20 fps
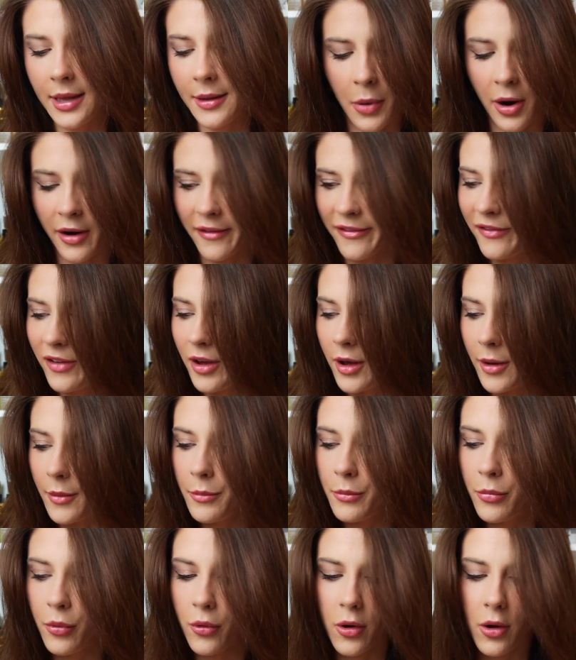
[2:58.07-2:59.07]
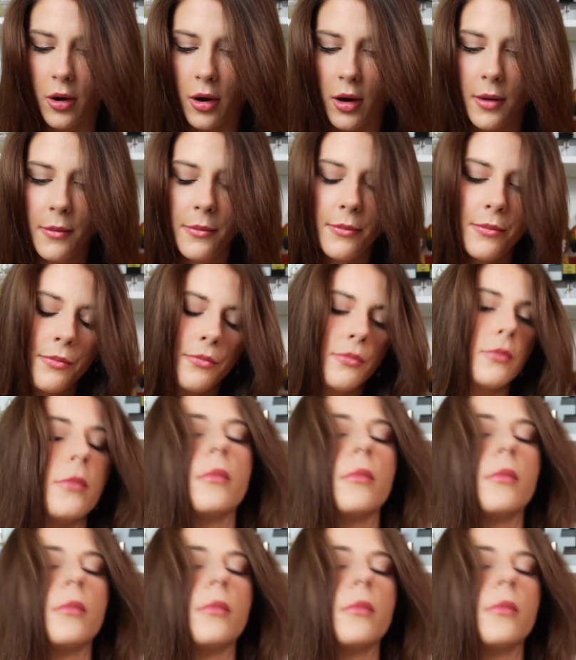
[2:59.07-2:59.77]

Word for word: Parfum Pour Homme,